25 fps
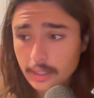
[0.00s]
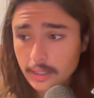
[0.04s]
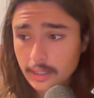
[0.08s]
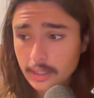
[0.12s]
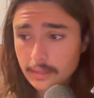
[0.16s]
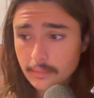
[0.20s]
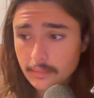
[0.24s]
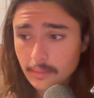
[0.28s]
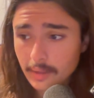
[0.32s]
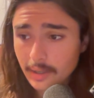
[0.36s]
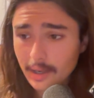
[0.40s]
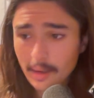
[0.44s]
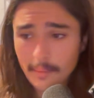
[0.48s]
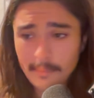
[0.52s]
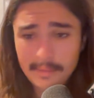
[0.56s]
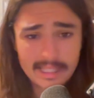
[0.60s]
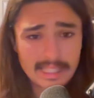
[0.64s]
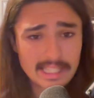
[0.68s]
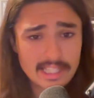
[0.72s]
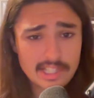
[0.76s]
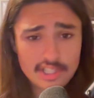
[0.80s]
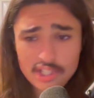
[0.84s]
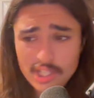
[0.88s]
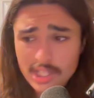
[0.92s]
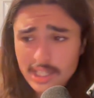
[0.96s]
And I mean,
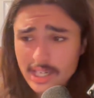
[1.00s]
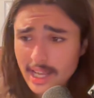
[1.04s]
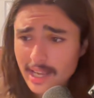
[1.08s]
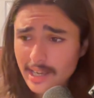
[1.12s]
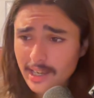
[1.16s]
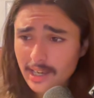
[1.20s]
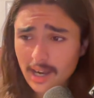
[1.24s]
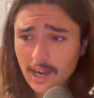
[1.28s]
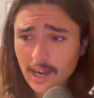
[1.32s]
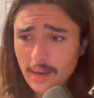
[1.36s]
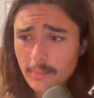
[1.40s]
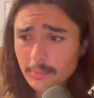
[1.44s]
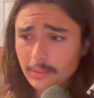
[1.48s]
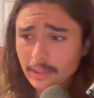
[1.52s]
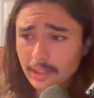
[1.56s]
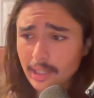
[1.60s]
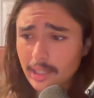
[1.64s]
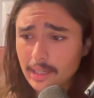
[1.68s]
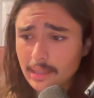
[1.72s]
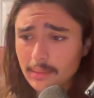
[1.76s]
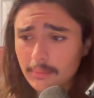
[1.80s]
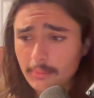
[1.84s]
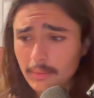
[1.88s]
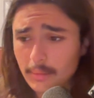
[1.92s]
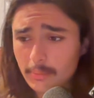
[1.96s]
this shit ain't
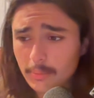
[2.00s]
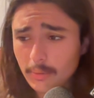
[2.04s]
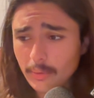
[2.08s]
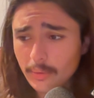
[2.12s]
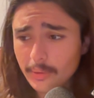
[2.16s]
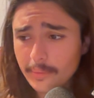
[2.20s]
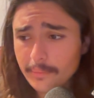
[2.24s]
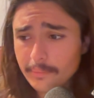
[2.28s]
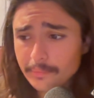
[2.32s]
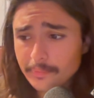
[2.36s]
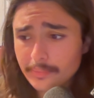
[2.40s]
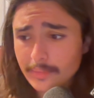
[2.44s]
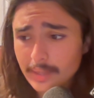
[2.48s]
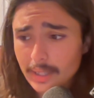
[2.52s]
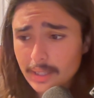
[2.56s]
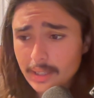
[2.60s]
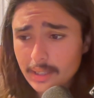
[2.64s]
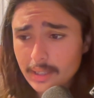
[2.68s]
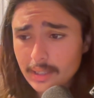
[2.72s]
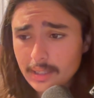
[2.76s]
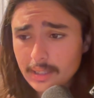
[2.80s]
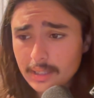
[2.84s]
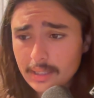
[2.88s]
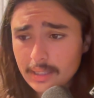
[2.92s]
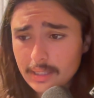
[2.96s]
complicated, my boy.
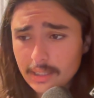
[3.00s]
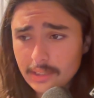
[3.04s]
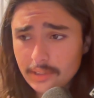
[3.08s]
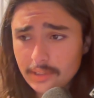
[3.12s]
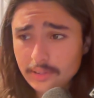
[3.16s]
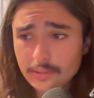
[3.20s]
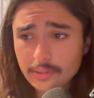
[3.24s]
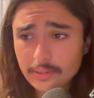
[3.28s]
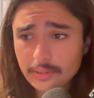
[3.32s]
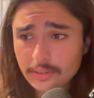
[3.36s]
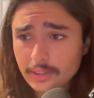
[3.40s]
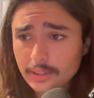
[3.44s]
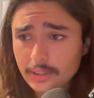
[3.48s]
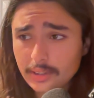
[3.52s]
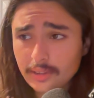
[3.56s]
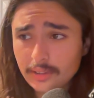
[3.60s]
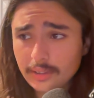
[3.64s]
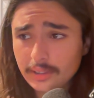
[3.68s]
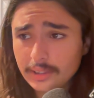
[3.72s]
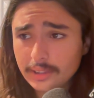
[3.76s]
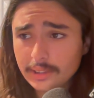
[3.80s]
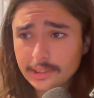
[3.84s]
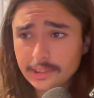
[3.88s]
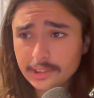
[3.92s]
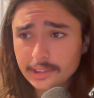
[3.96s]
This is
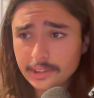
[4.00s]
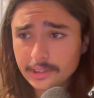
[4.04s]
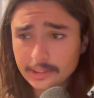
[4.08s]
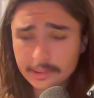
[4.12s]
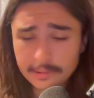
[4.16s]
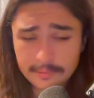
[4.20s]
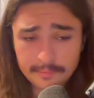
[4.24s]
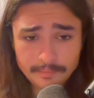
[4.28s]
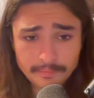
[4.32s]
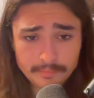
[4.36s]
literally just